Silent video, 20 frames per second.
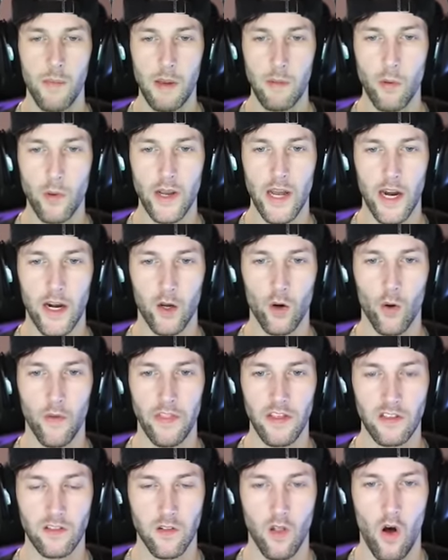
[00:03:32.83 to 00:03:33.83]
Maybe we got to go
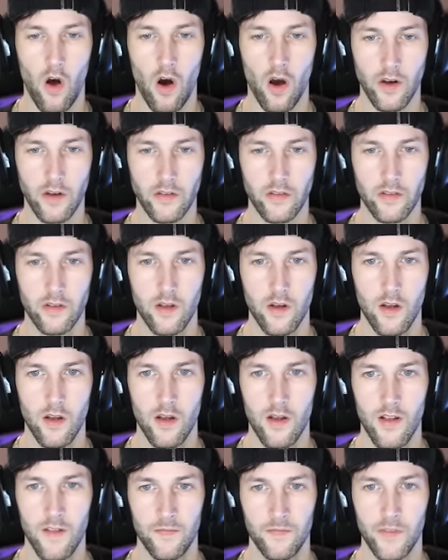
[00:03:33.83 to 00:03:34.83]
on these logs.
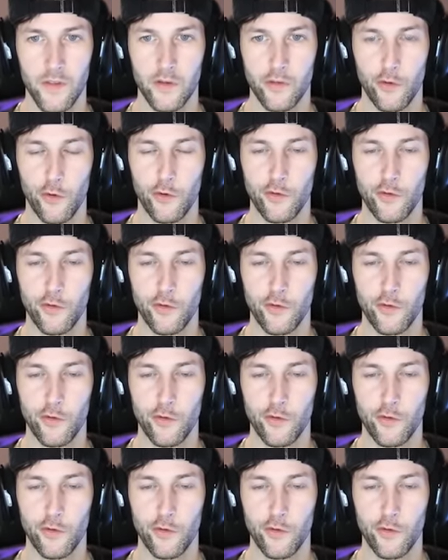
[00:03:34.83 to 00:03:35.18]
This